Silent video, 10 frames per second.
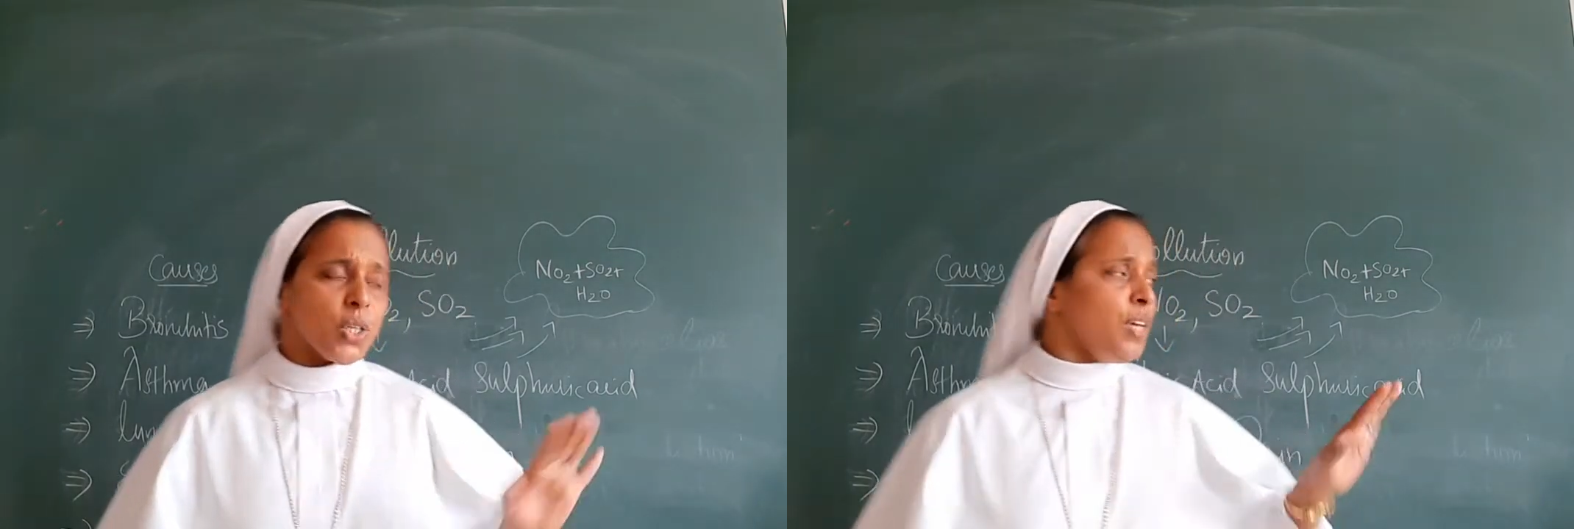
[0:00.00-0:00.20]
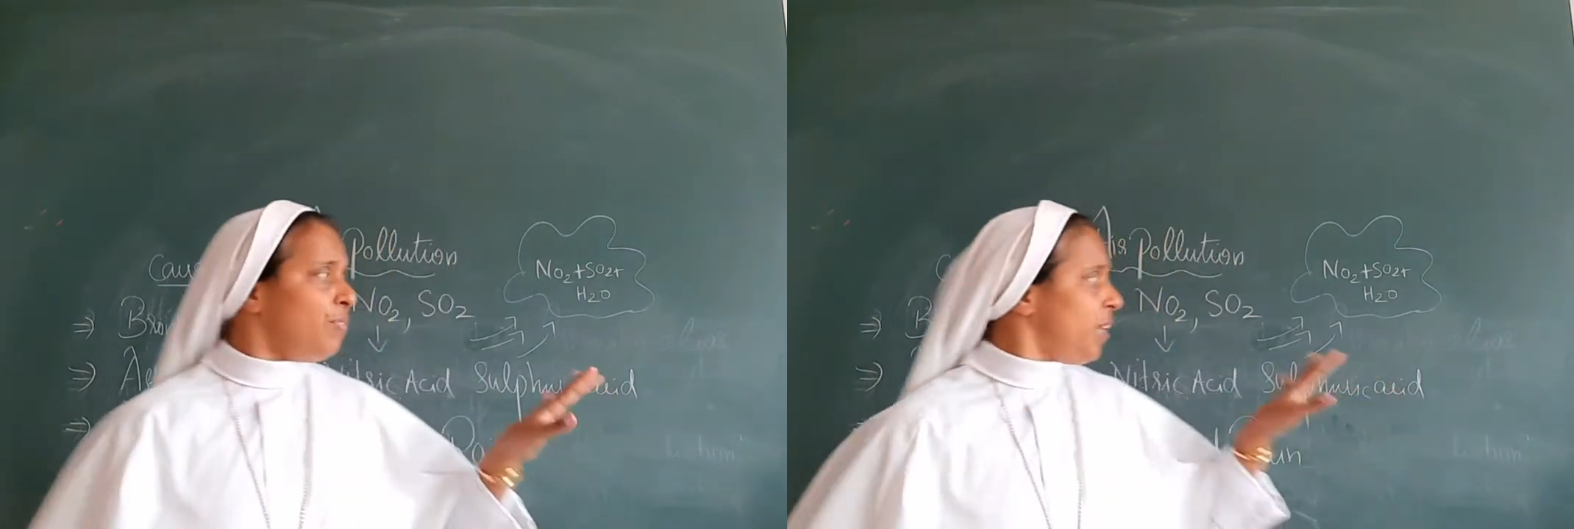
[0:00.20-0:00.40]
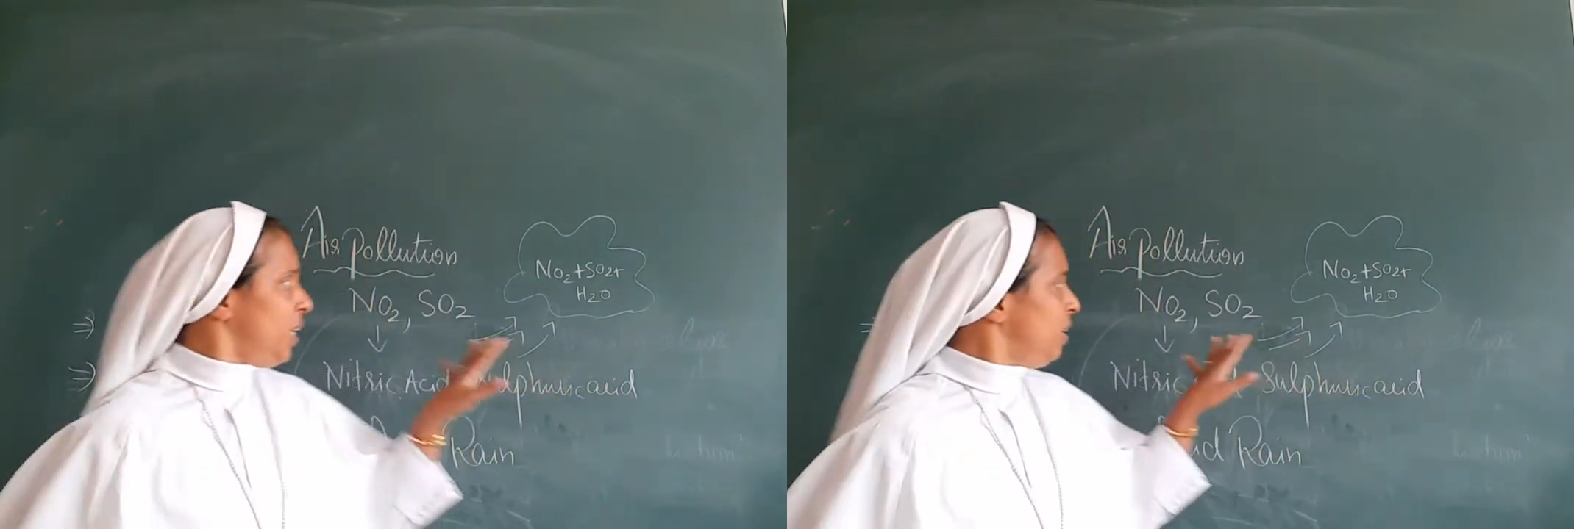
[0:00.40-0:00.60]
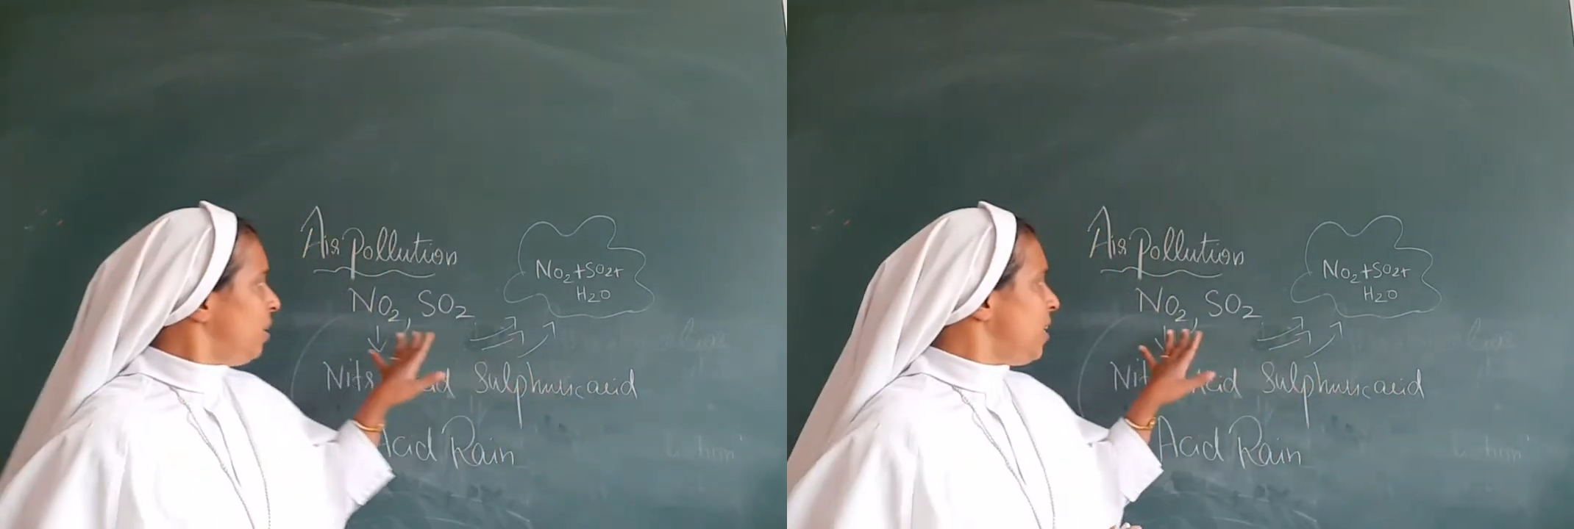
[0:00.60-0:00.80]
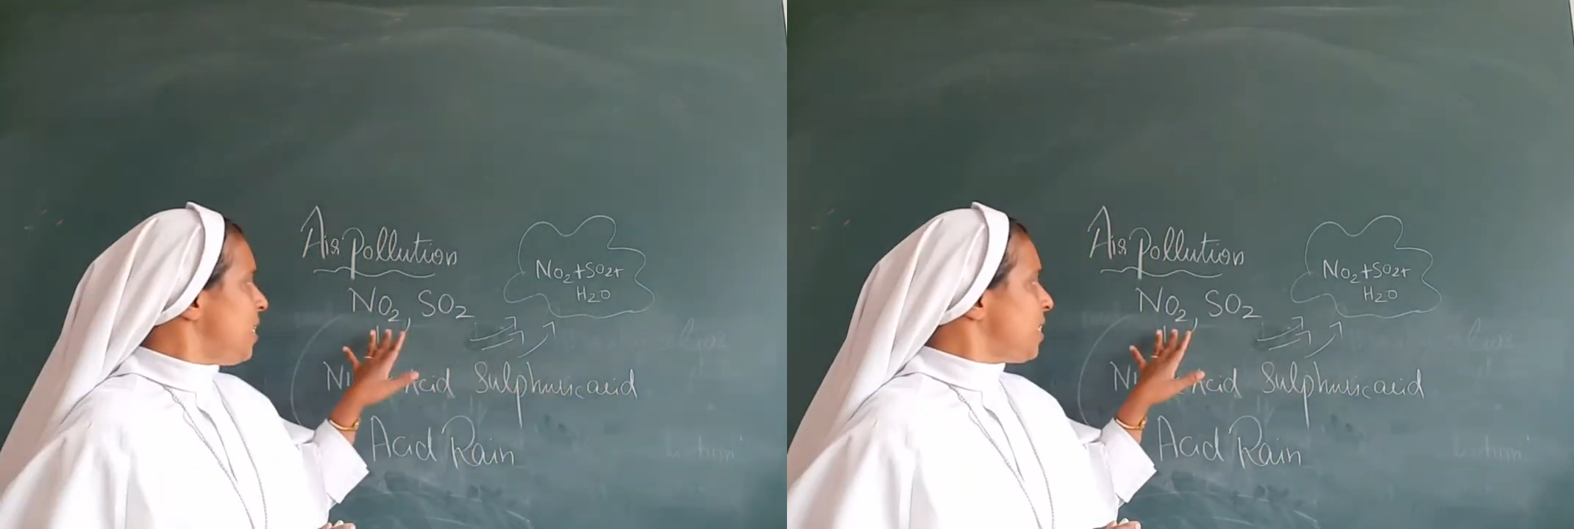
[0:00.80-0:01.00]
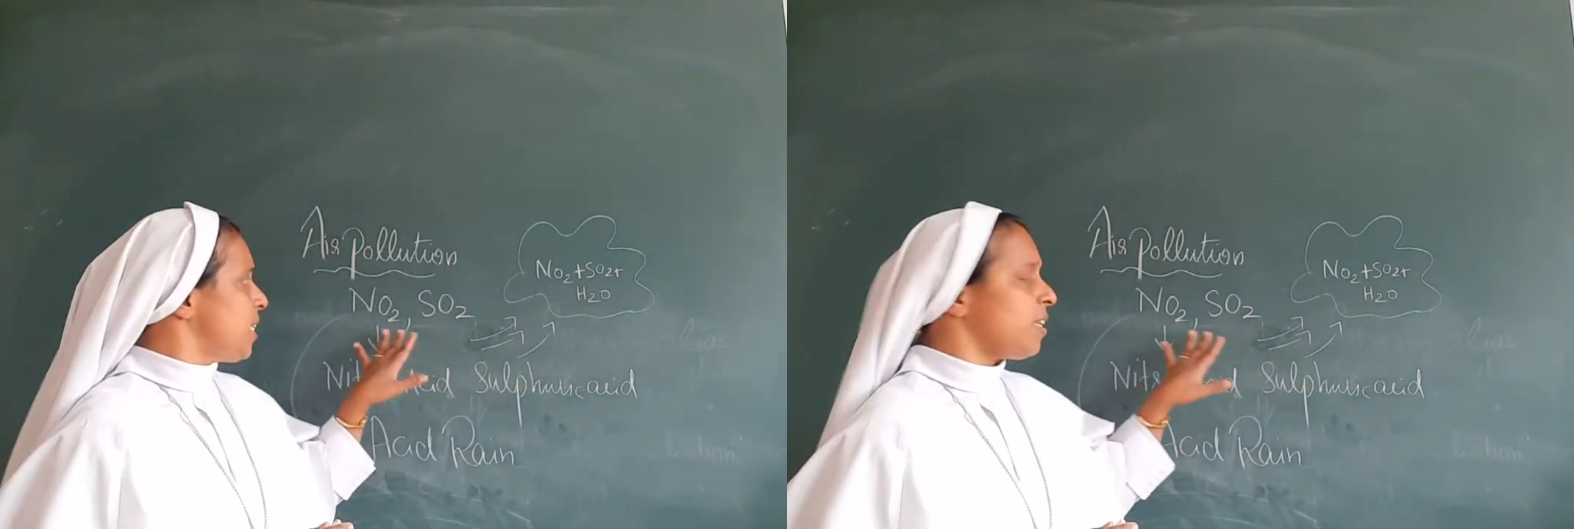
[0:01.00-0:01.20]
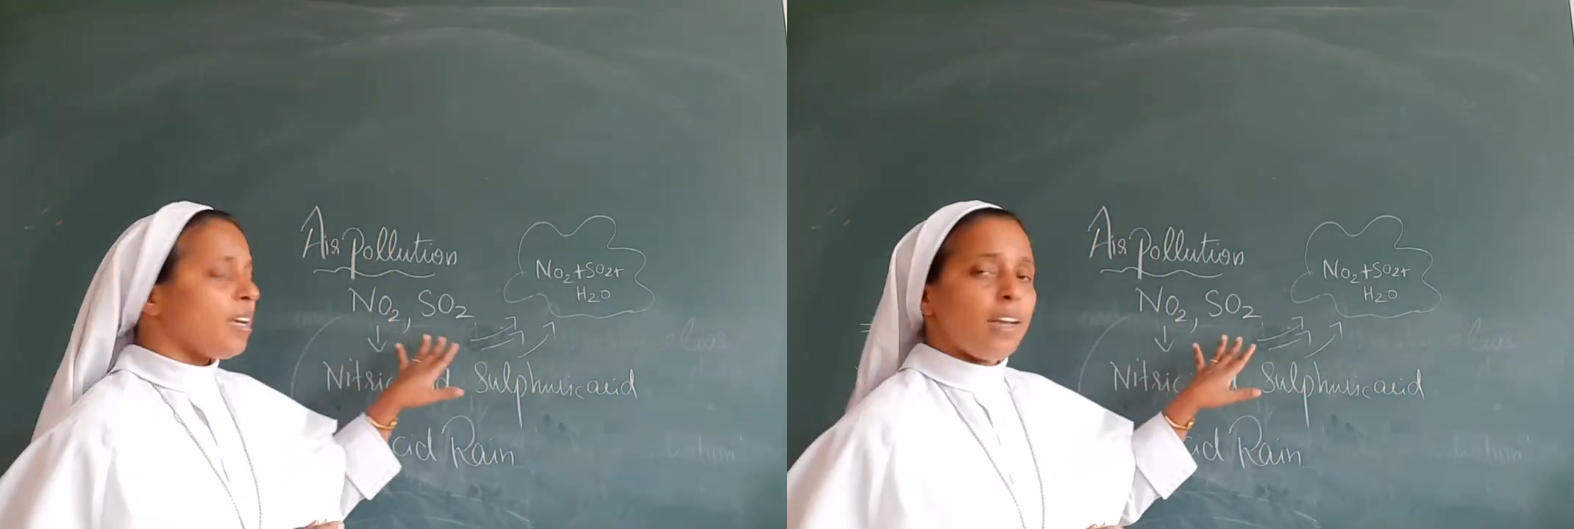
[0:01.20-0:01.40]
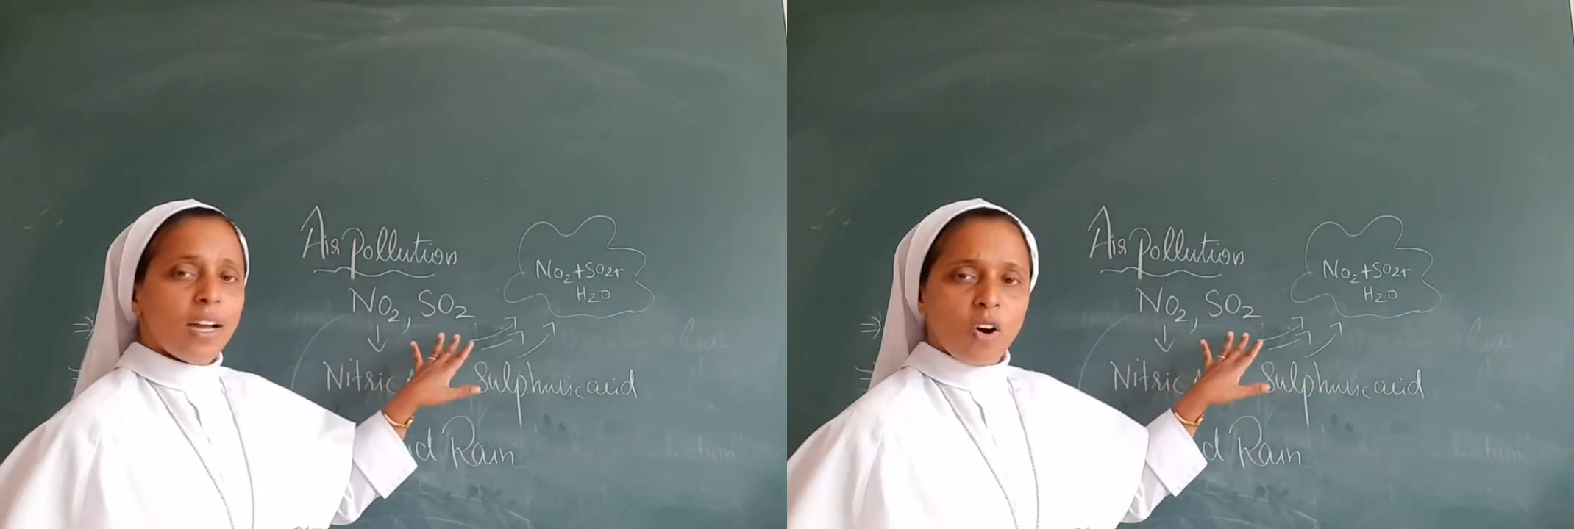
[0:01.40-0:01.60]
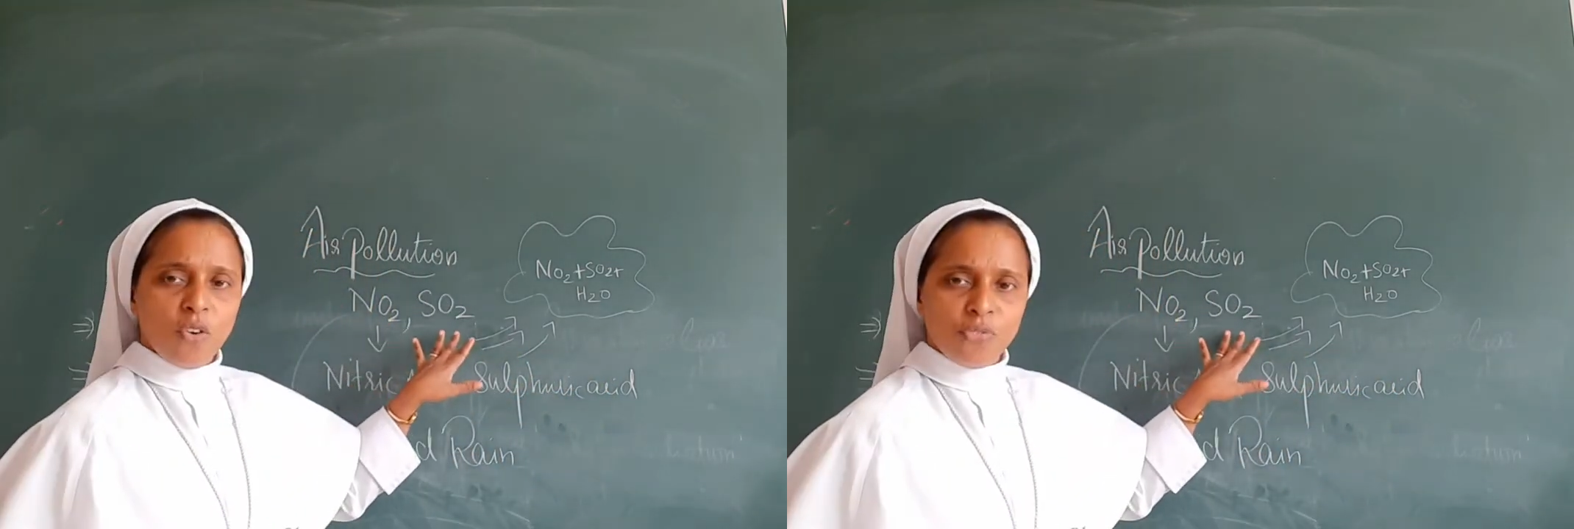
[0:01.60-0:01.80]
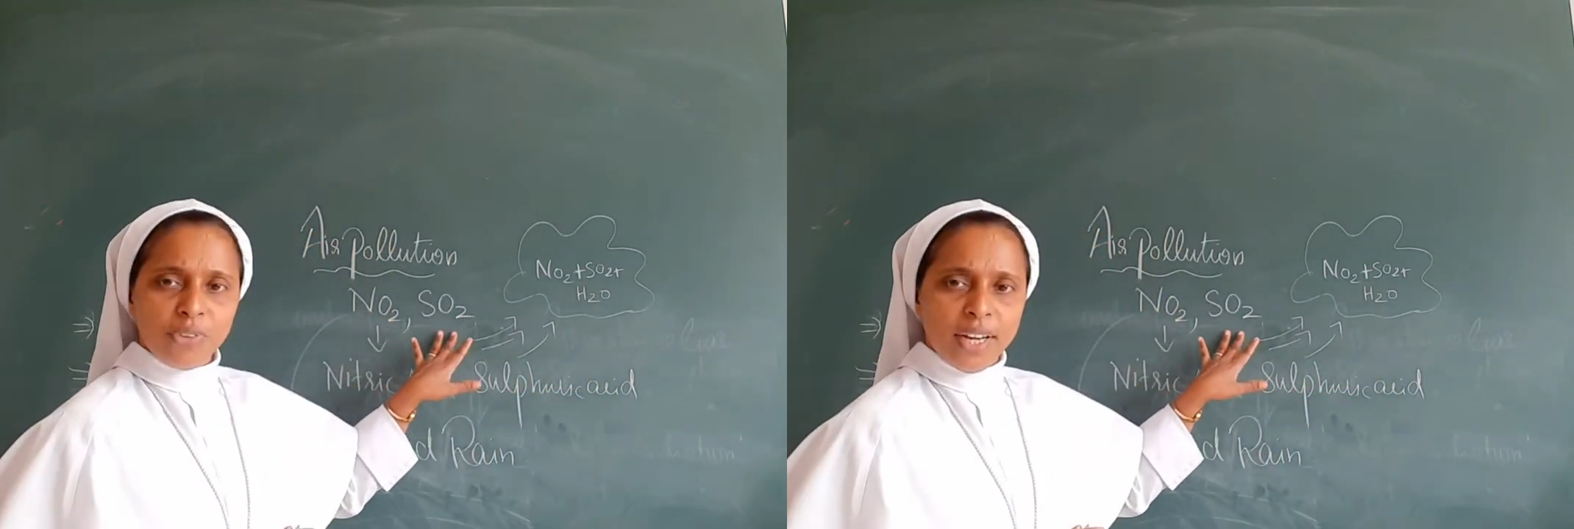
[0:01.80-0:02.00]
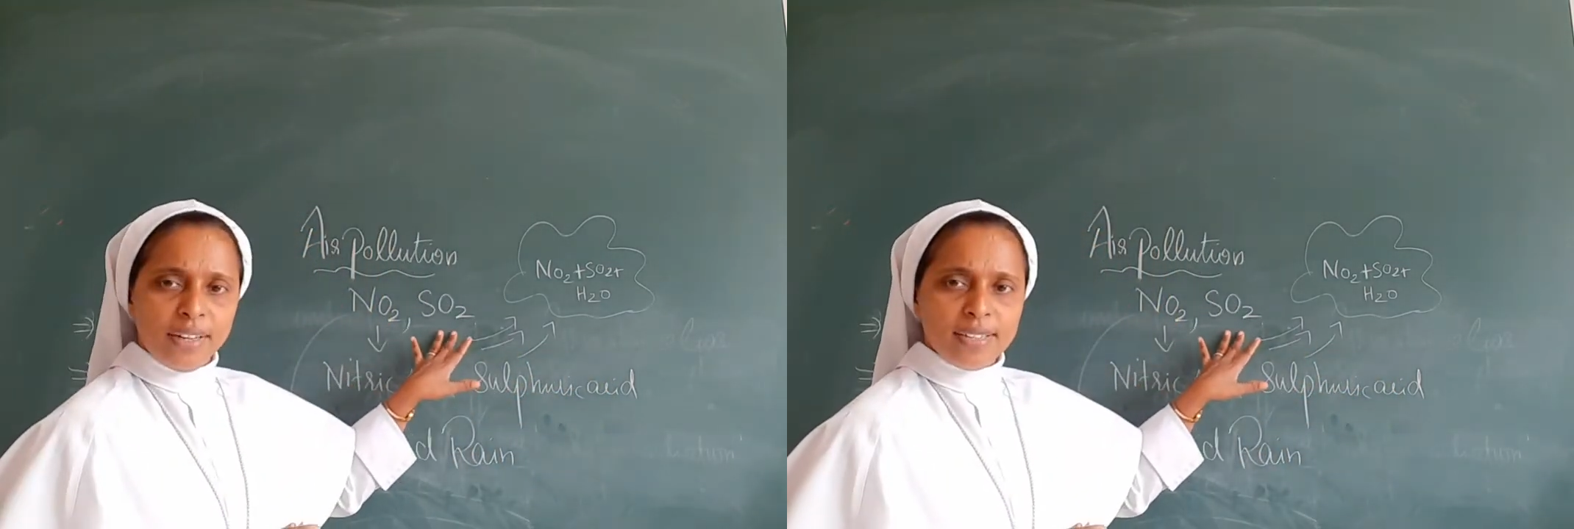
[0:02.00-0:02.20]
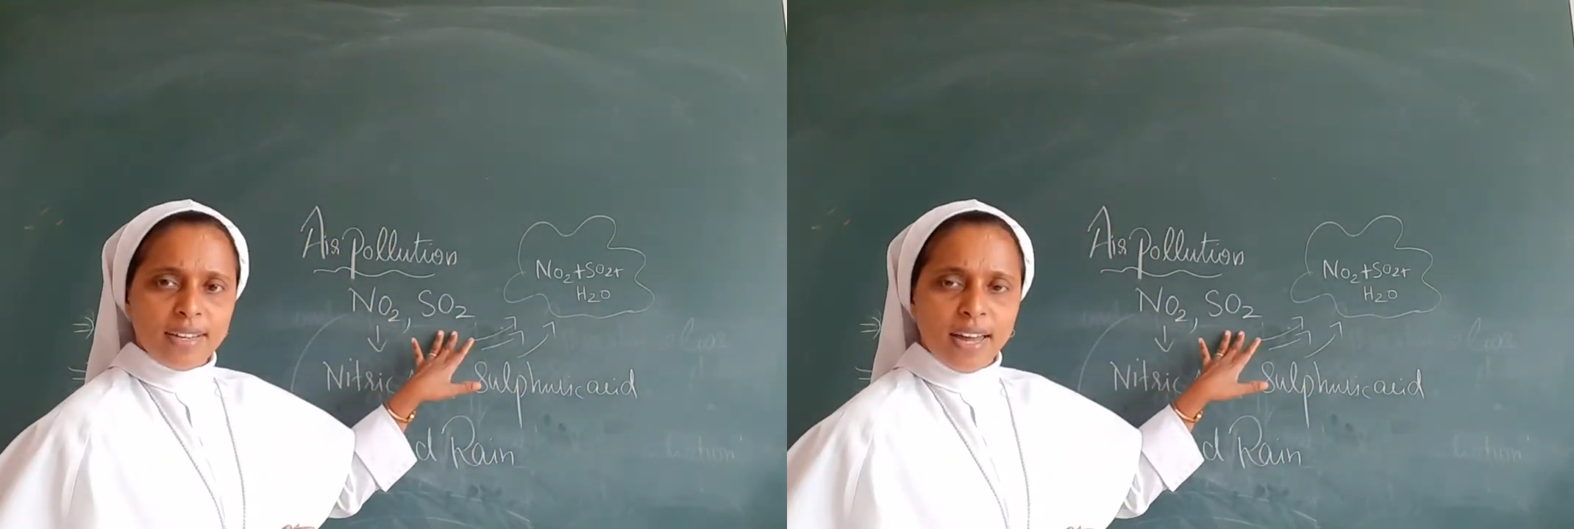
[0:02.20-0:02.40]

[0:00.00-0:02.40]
So if the increase in of nitrogen